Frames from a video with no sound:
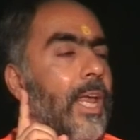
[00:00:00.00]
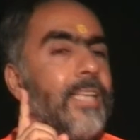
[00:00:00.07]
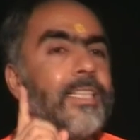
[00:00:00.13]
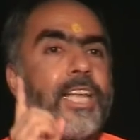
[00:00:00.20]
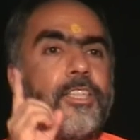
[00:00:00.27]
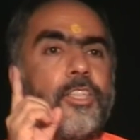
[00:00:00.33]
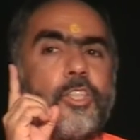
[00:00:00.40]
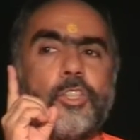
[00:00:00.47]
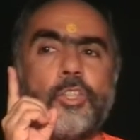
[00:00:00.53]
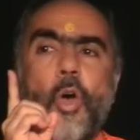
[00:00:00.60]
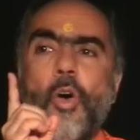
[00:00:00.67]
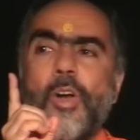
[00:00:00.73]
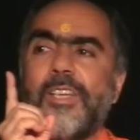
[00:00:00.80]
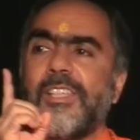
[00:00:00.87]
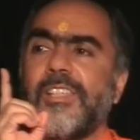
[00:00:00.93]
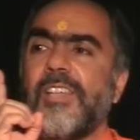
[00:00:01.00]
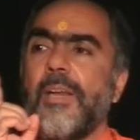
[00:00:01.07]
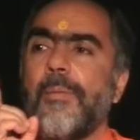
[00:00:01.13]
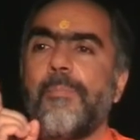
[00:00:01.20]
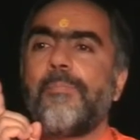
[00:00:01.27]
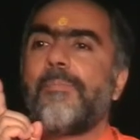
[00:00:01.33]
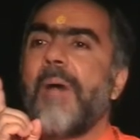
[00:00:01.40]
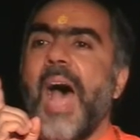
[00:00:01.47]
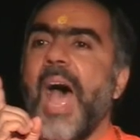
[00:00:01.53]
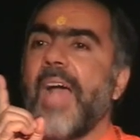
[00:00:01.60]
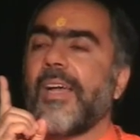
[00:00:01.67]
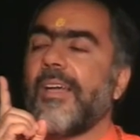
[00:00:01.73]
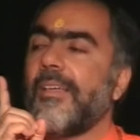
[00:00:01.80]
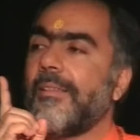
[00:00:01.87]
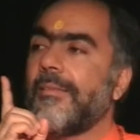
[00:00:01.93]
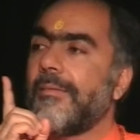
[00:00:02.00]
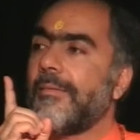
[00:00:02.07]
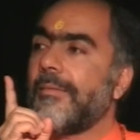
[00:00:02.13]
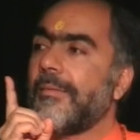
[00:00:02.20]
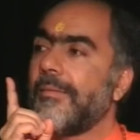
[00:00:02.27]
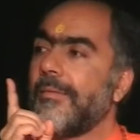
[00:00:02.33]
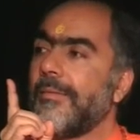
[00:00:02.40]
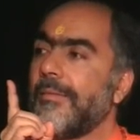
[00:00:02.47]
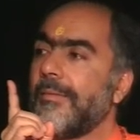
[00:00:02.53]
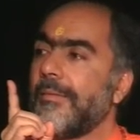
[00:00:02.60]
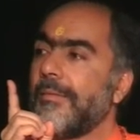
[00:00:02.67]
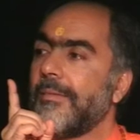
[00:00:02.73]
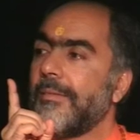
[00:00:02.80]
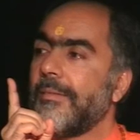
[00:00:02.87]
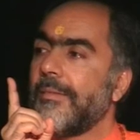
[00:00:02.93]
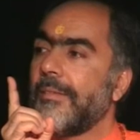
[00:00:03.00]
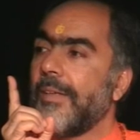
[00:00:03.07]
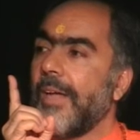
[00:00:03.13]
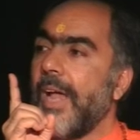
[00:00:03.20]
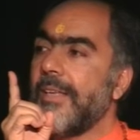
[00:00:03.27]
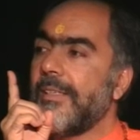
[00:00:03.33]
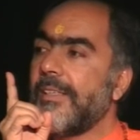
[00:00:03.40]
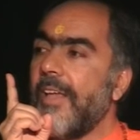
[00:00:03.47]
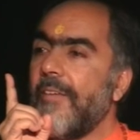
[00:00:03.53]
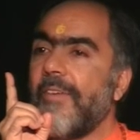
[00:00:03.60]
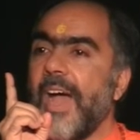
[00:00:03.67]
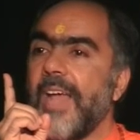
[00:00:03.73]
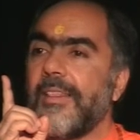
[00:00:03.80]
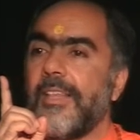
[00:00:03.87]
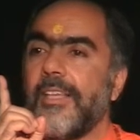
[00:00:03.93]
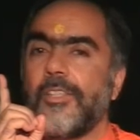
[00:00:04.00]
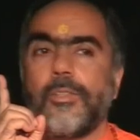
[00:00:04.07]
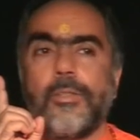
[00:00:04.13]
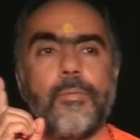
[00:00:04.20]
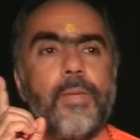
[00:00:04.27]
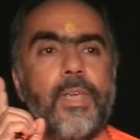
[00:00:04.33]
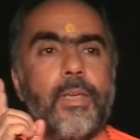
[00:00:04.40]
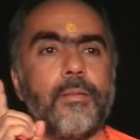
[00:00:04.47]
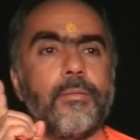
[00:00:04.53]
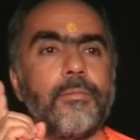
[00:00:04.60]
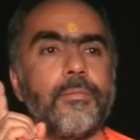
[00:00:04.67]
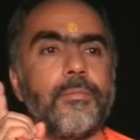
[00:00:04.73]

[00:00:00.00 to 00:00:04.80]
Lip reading: He says, don't sit back and say, why this to me?